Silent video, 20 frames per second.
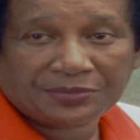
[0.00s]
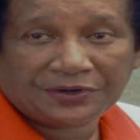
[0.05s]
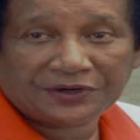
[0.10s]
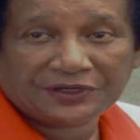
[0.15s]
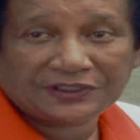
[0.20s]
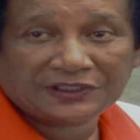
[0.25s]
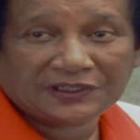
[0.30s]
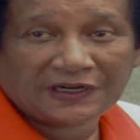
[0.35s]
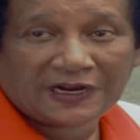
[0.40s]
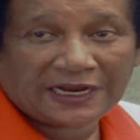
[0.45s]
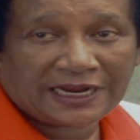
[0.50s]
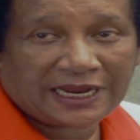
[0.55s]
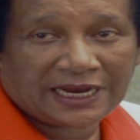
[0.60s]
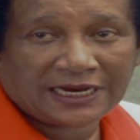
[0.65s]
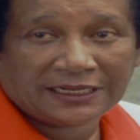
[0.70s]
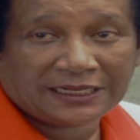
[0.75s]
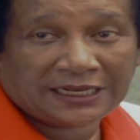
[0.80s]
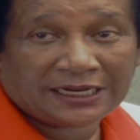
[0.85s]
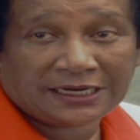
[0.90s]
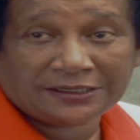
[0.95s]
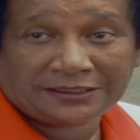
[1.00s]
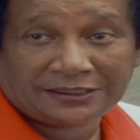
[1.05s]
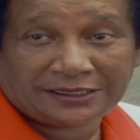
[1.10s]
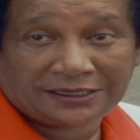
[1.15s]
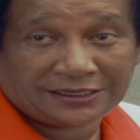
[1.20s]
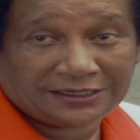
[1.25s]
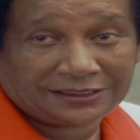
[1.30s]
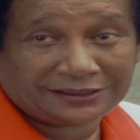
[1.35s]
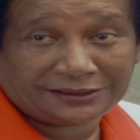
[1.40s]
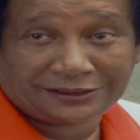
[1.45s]
person. I got a lot of
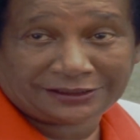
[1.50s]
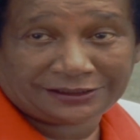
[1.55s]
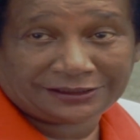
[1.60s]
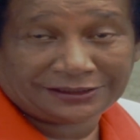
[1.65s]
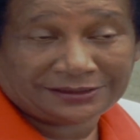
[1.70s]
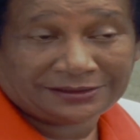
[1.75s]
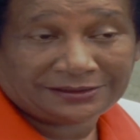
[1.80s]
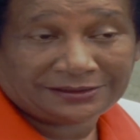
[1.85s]
guts.